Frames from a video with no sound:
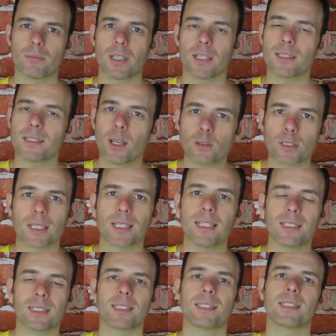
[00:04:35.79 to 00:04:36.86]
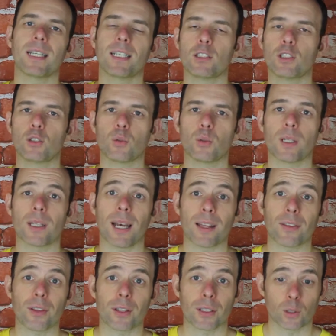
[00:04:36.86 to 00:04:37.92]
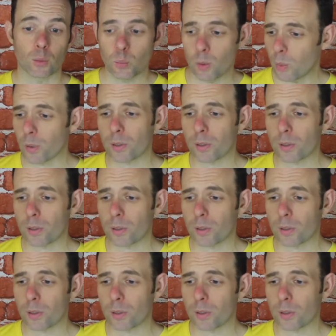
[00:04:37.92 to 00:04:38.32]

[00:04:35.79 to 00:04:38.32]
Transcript: It tells a nice, concise story that I think is well